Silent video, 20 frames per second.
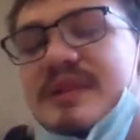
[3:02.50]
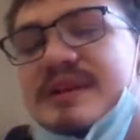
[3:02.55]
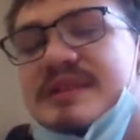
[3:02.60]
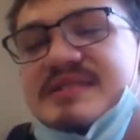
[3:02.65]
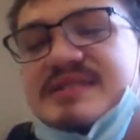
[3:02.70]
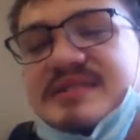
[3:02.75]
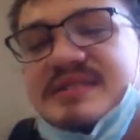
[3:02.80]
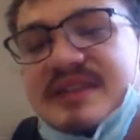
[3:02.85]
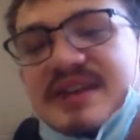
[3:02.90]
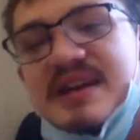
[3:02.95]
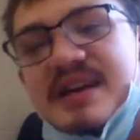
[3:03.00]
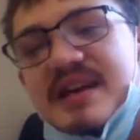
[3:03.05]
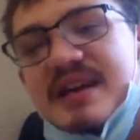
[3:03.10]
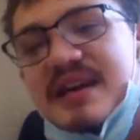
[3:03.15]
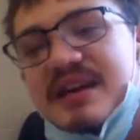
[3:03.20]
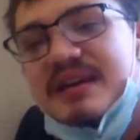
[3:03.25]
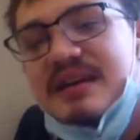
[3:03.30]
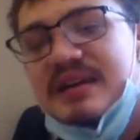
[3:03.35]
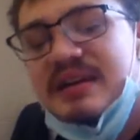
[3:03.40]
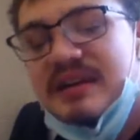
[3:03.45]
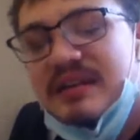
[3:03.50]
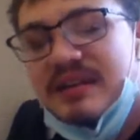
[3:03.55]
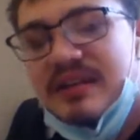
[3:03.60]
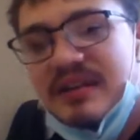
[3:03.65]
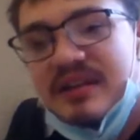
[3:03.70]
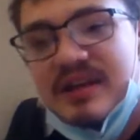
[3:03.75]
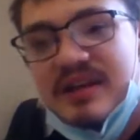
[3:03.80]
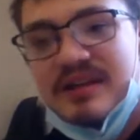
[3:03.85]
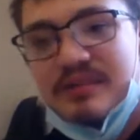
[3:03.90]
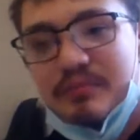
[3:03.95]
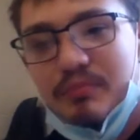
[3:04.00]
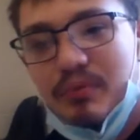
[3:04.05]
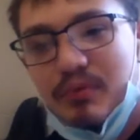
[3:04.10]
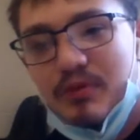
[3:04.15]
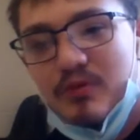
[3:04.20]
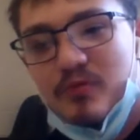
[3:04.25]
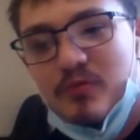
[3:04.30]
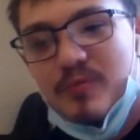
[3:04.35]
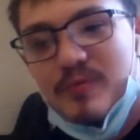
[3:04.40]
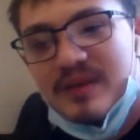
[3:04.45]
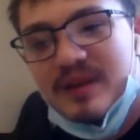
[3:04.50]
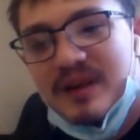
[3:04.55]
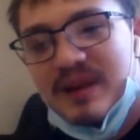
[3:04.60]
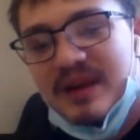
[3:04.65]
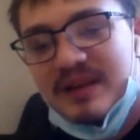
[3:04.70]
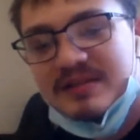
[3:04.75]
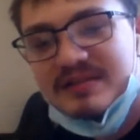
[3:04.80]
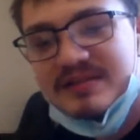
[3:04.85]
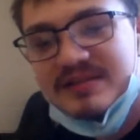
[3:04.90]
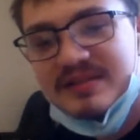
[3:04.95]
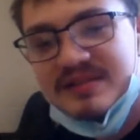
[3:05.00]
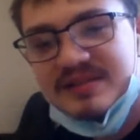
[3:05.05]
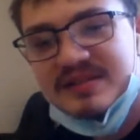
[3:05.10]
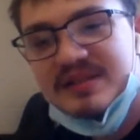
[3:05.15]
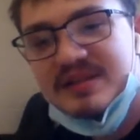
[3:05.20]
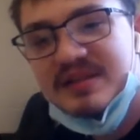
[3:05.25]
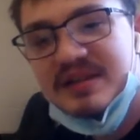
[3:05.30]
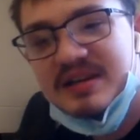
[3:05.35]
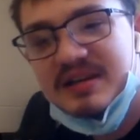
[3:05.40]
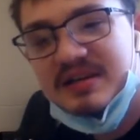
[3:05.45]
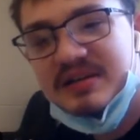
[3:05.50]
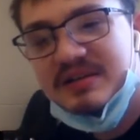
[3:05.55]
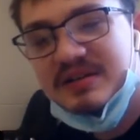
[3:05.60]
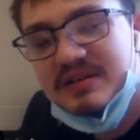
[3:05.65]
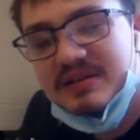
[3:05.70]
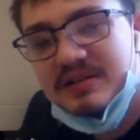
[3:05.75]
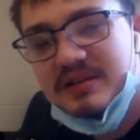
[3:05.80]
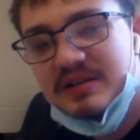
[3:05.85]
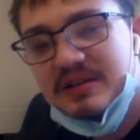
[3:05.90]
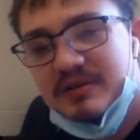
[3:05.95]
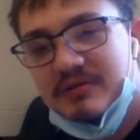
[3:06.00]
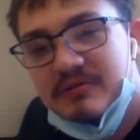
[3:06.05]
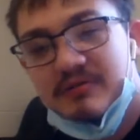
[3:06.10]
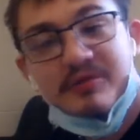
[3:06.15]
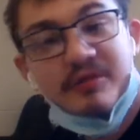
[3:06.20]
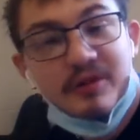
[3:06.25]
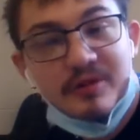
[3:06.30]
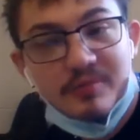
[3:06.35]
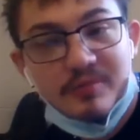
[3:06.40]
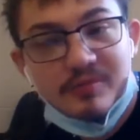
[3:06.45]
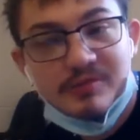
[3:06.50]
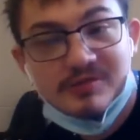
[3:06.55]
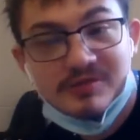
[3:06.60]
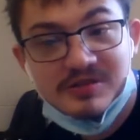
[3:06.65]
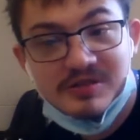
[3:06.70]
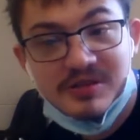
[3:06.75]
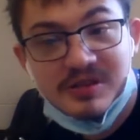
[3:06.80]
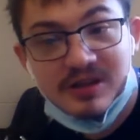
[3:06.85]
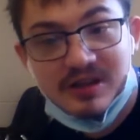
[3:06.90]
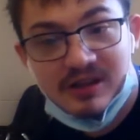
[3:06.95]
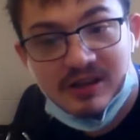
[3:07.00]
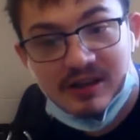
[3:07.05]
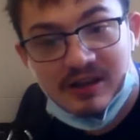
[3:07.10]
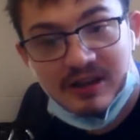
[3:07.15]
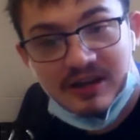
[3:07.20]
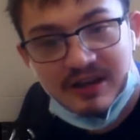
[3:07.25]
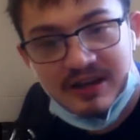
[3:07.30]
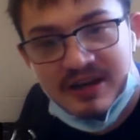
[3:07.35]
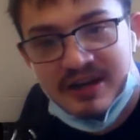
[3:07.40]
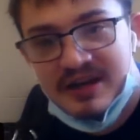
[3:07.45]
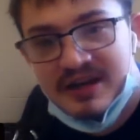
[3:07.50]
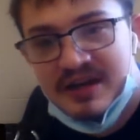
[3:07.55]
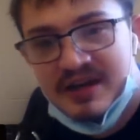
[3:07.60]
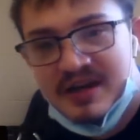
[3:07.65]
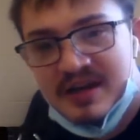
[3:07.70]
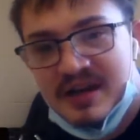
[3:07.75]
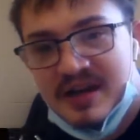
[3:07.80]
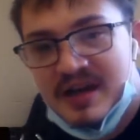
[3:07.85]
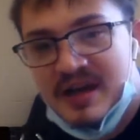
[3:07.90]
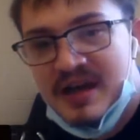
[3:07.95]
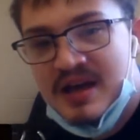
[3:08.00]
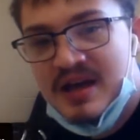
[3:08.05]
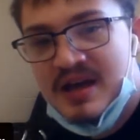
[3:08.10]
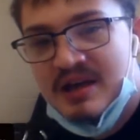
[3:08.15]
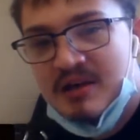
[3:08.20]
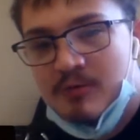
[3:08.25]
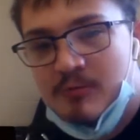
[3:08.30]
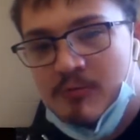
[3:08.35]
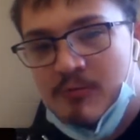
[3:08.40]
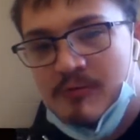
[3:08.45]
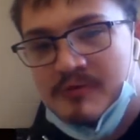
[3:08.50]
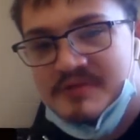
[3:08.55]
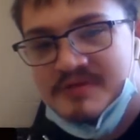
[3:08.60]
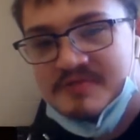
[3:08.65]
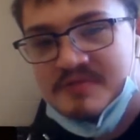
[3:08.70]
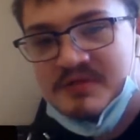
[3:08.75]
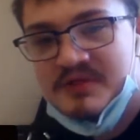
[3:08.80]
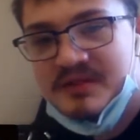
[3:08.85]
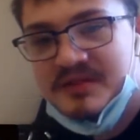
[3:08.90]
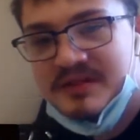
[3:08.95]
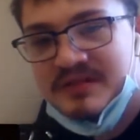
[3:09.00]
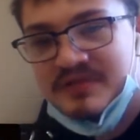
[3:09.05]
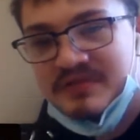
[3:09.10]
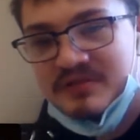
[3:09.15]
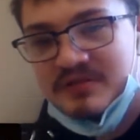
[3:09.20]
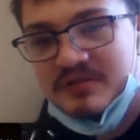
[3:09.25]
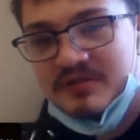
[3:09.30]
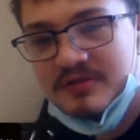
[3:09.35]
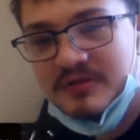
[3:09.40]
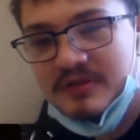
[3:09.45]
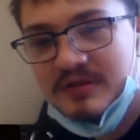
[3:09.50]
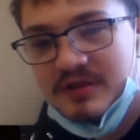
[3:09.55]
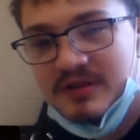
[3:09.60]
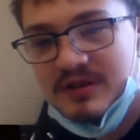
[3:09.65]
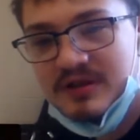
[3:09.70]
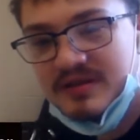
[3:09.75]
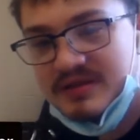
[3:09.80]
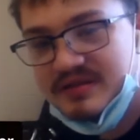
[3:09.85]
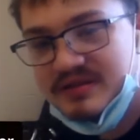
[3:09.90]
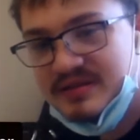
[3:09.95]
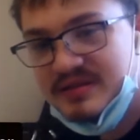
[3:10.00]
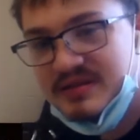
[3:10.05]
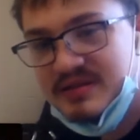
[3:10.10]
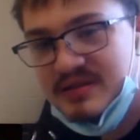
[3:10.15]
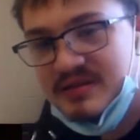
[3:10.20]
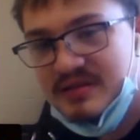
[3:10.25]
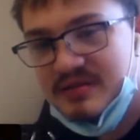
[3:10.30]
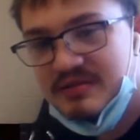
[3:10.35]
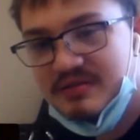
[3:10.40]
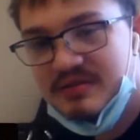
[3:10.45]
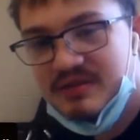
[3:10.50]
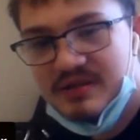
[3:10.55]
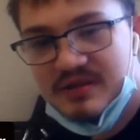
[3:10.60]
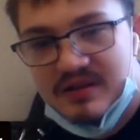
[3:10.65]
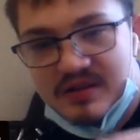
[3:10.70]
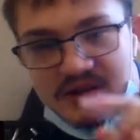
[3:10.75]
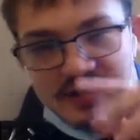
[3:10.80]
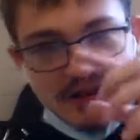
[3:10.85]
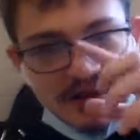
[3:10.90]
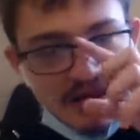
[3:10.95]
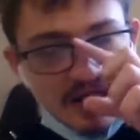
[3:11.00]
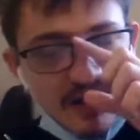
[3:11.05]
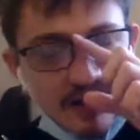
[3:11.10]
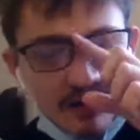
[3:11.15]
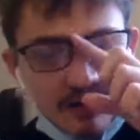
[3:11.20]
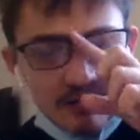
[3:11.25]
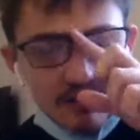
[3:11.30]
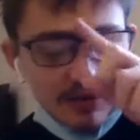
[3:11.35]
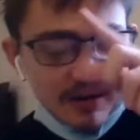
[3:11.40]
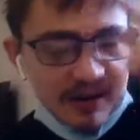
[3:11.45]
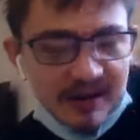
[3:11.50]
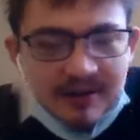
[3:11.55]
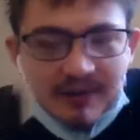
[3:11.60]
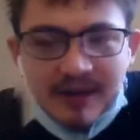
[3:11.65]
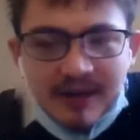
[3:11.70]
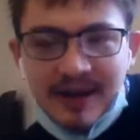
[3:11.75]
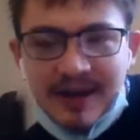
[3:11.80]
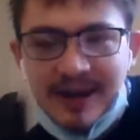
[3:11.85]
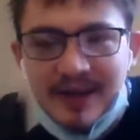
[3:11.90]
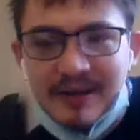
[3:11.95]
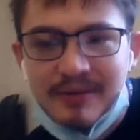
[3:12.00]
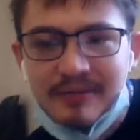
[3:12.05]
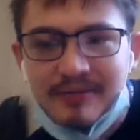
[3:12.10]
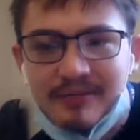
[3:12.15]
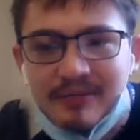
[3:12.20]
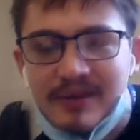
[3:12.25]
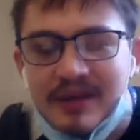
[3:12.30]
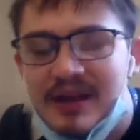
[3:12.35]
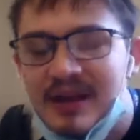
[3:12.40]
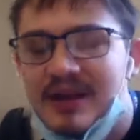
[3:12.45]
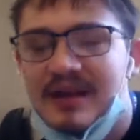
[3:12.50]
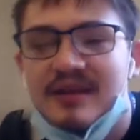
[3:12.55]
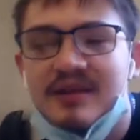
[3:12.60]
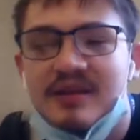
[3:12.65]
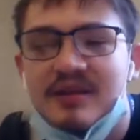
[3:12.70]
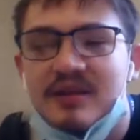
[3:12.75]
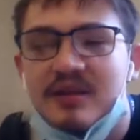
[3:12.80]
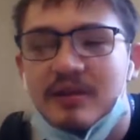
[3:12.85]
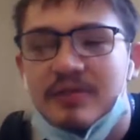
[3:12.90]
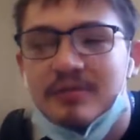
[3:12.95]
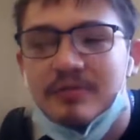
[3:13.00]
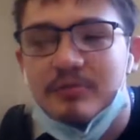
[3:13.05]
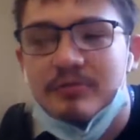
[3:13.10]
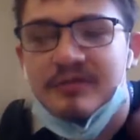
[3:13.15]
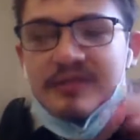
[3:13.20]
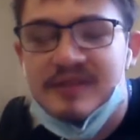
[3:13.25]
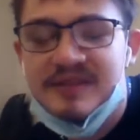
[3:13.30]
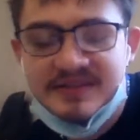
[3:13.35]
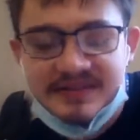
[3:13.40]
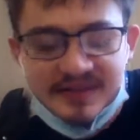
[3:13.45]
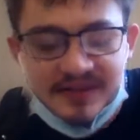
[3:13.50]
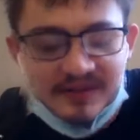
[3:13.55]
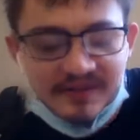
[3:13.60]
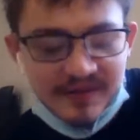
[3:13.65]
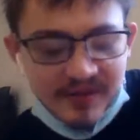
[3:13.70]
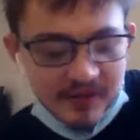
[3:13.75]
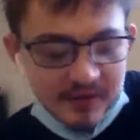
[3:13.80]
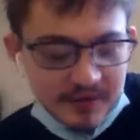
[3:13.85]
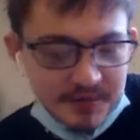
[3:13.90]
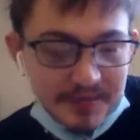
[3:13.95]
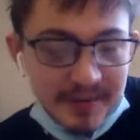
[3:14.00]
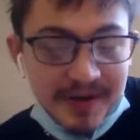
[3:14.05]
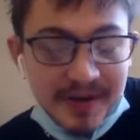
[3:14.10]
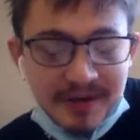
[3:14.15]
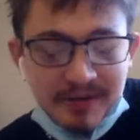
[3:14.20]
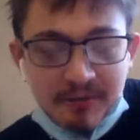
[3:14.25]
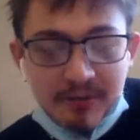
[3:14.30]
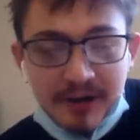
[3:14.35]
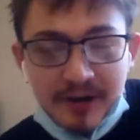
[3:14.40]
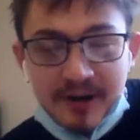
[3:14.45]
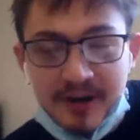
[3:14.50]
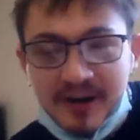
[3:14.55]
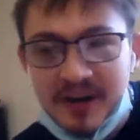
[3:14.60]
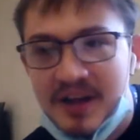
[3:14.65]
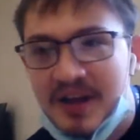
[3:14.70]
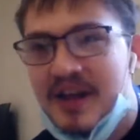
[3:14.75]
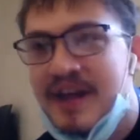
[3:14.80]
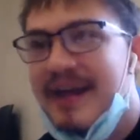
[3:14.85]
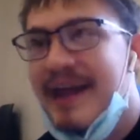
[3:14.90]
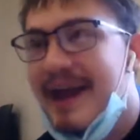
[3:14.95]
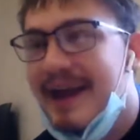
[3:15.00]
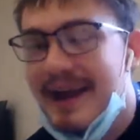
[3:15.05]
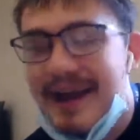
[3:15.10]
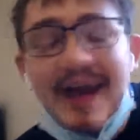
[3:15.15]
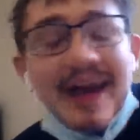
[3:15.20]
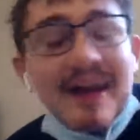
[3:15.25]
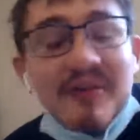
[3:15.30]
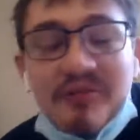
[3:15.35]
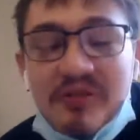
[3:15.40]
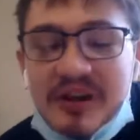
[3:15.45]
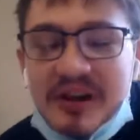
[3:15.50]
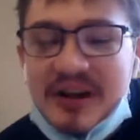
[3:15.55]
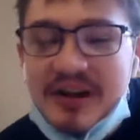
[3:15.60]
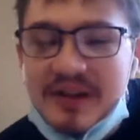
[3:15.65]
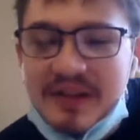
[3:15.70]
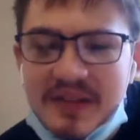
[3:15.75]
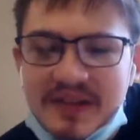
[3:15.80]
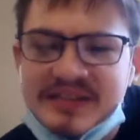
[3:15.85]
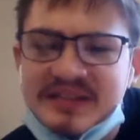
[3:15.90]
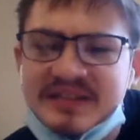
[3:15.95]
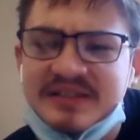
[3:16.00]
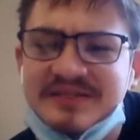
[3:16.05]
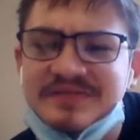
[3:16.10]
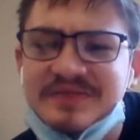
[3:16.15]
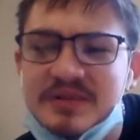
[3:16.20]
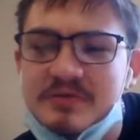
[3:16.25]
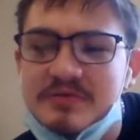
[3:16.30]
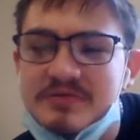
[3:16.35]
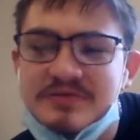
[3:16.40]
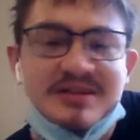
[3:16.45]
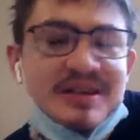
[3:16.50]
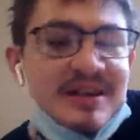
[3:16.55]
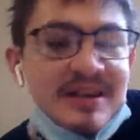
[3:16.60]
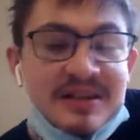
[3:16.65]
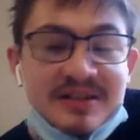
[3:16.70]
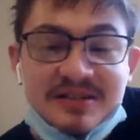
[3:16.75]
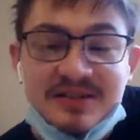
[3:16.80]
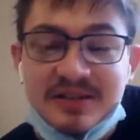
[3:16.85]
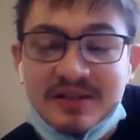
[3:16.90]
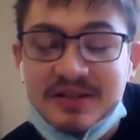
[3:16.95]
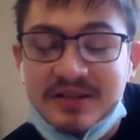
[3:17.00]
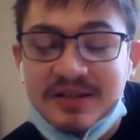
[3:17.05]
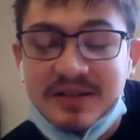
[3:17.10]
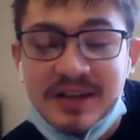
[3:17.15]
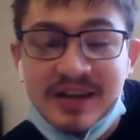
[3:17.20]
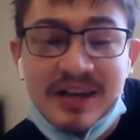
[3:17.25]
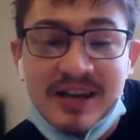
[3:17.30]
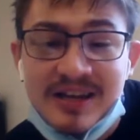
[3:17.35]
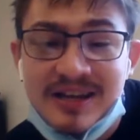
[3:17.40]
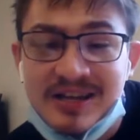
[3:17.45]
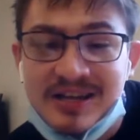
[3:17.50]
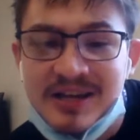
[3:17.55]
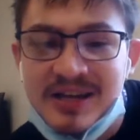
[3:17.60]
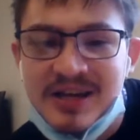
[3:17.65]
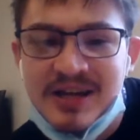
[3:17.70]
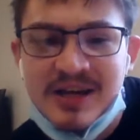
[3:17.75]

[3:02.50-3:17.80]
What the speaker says: seeing the improvement and seeing the numbers decline was really difficult because here I am, doing these interviews, putting work and effort into these interviews, getting